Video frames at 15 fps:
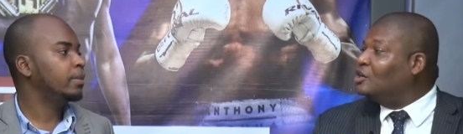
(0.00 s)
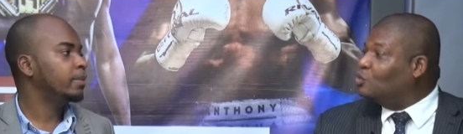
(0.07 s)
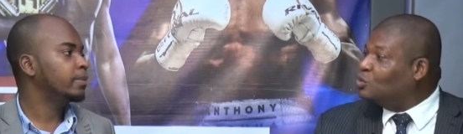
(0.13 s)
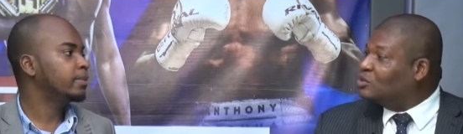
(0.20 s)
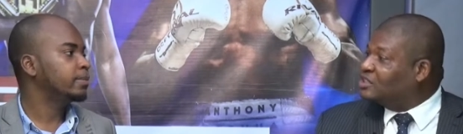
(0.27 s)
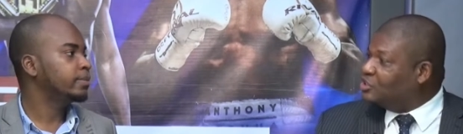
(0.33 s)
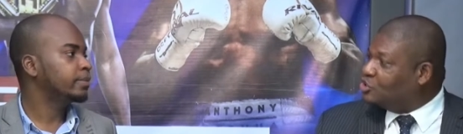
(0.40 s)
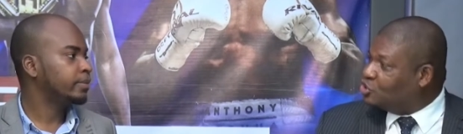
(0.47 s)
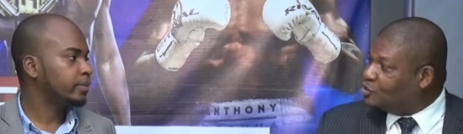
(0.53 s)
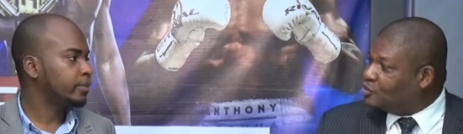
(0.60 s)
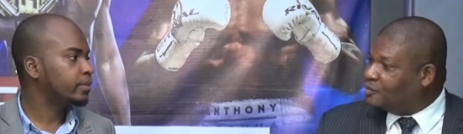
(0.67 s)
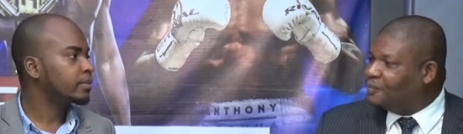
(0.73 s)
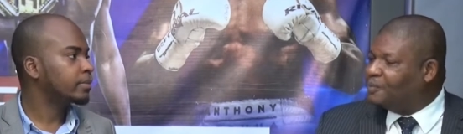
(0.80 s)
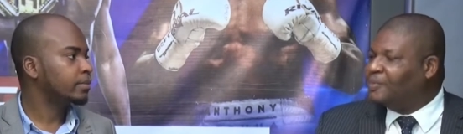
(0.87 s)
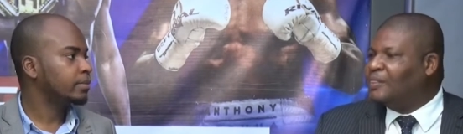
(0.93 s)
Speaker 1: will teach you.
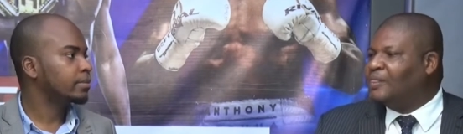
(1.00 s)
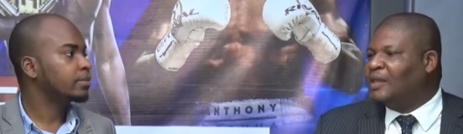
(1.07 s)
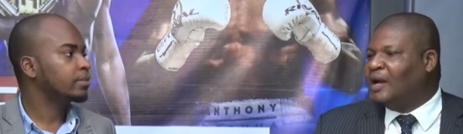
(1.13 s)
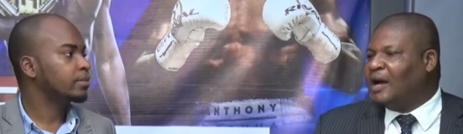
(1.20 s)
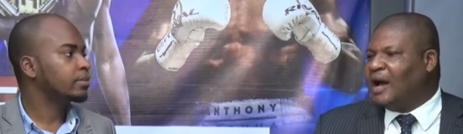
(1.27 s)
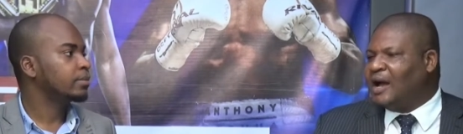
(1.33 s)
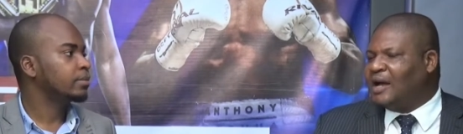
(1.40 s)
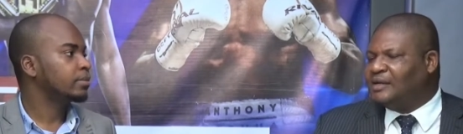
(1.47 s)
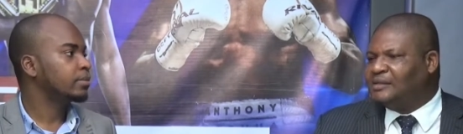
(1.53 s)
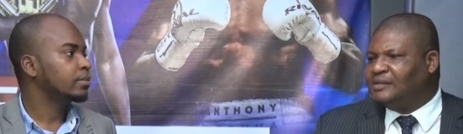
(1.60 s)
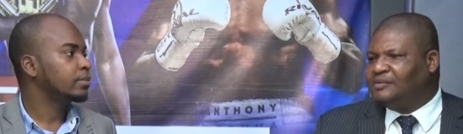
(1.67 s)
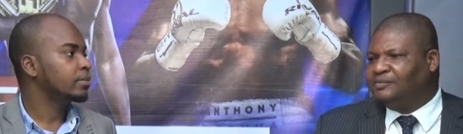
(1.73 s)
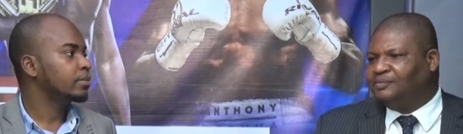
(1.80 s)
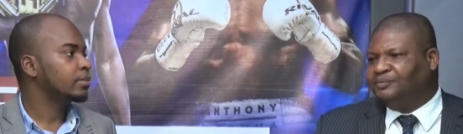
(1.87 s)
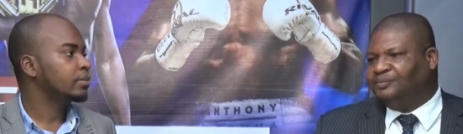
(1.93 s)
And
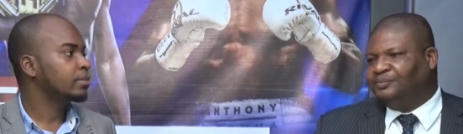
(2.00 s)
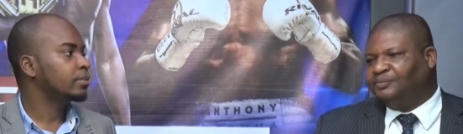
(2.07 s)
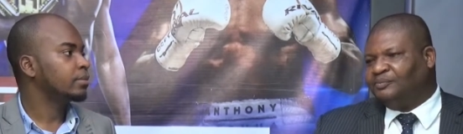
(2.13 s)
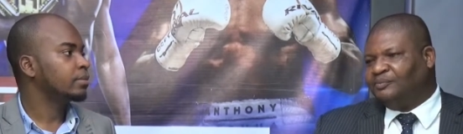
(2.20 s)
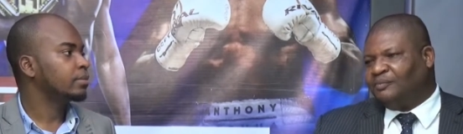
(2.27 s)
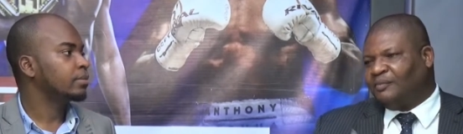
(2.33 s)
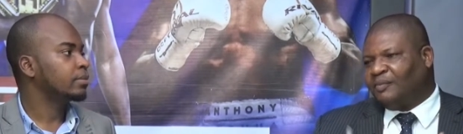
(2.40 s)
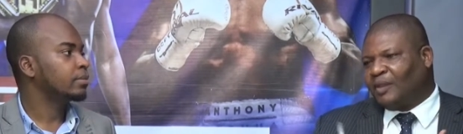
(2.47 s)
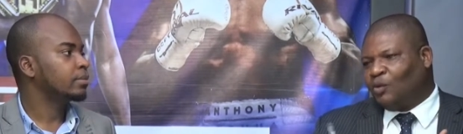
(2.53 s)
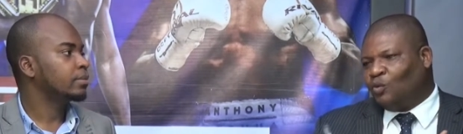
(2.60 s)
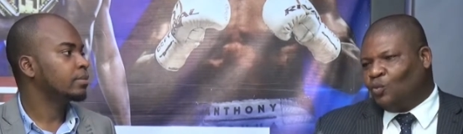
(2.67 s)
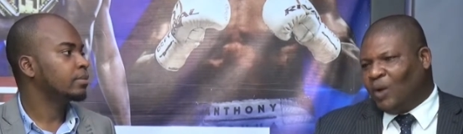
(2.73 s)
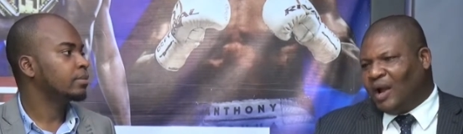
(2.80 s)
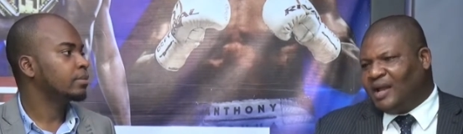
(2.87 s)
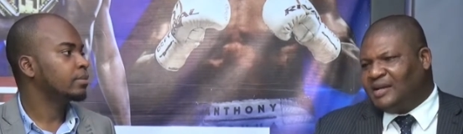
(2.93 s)

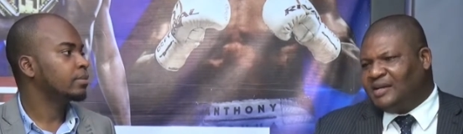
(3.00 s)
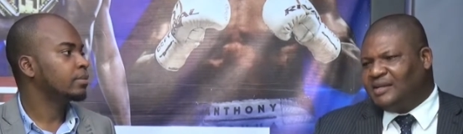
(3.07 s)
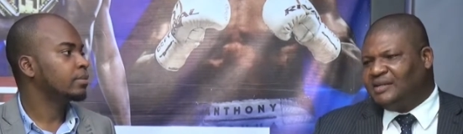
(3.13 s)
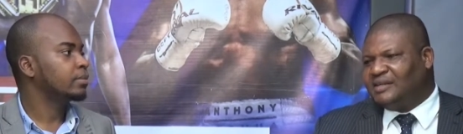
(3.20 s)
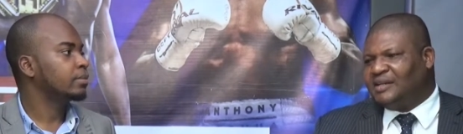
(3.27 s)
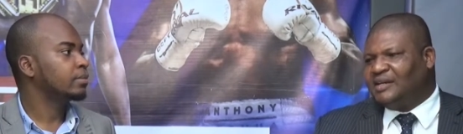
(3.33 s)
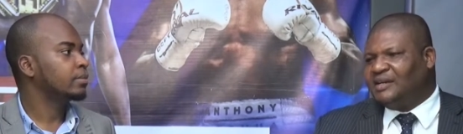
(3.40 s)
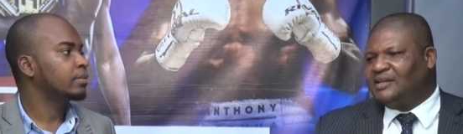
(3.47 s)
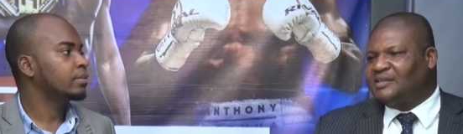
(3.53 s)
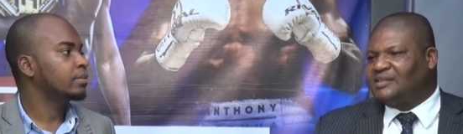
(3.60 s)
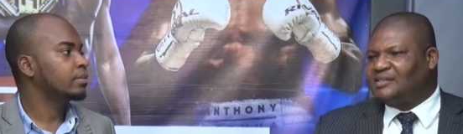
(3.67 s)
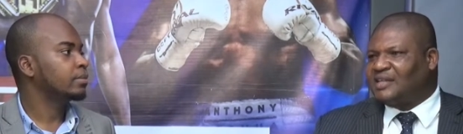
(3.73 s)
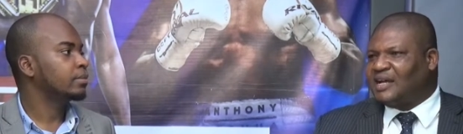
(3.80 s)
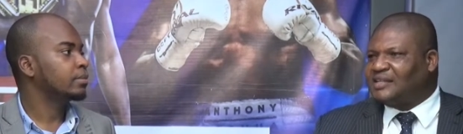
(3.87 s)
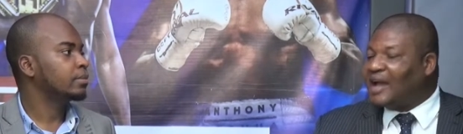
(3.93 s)
when they
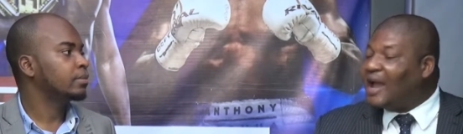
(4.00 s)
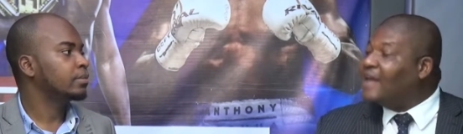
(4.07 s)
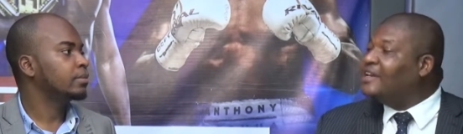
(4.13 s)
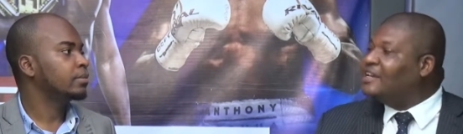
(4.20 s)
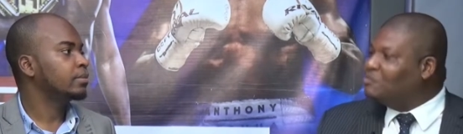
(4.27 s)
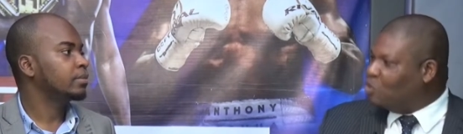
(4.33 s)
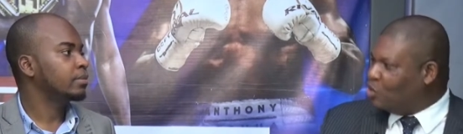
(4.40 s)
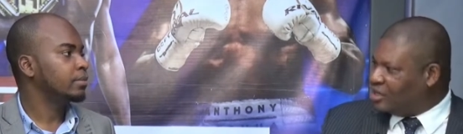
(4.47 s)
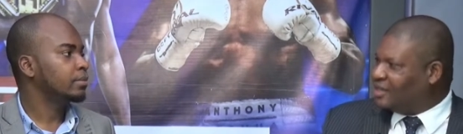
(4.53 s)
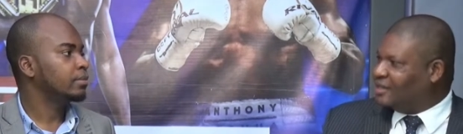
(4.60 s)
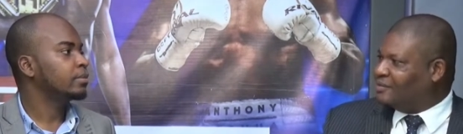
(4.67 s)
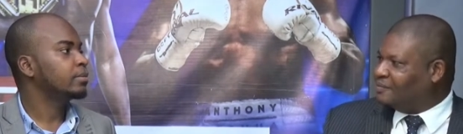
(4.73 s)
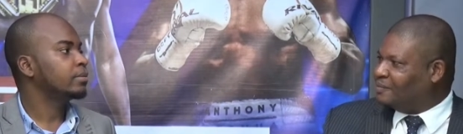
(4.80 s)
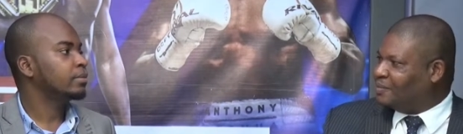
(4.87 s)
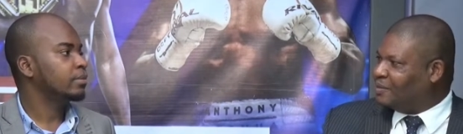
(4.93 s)
start earning money,
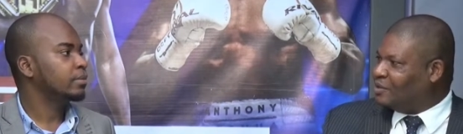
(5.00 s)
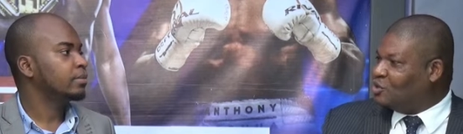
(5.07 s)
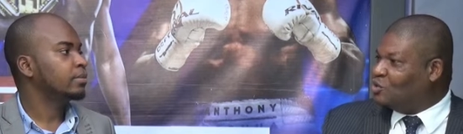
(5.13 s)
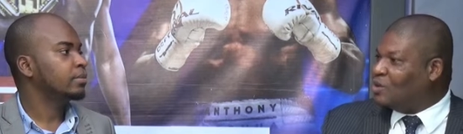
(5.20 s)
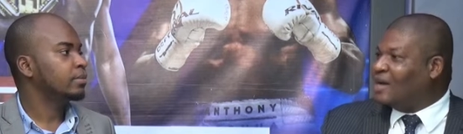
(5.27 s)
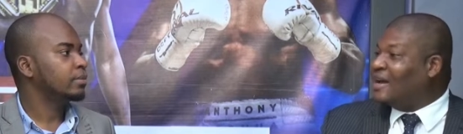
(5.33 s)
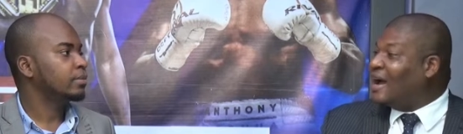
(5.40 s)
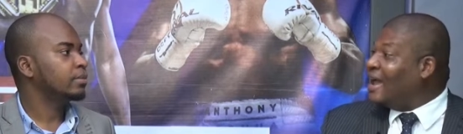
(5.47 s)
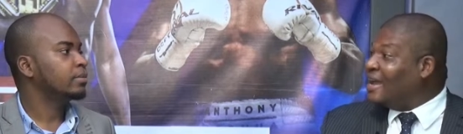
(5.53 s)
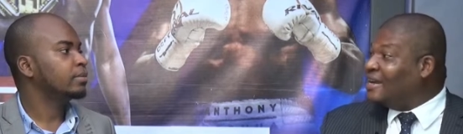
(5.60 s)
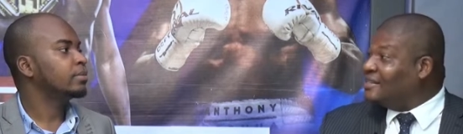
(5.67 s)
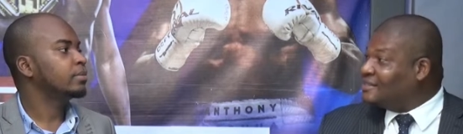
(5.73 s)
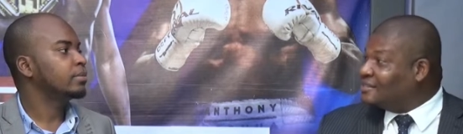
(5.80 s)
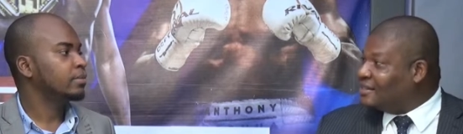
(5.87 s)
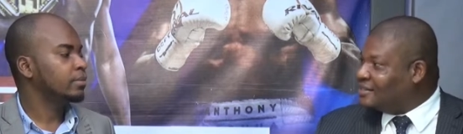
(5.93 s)
you know, at that early
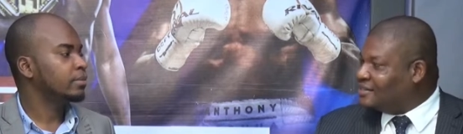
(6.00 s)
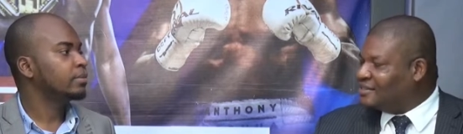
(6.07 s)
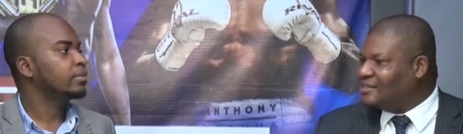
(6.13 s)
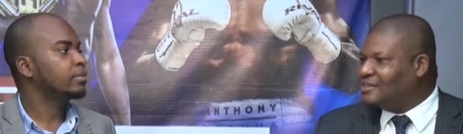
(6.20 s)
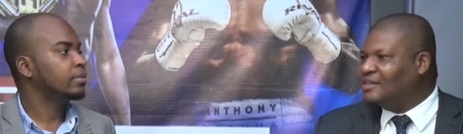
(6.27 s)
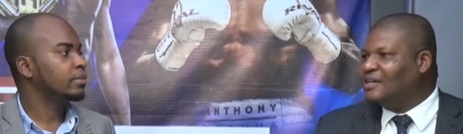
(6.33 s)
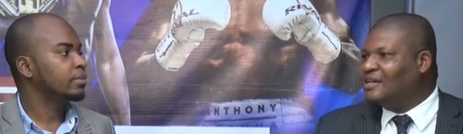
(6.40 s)
stage,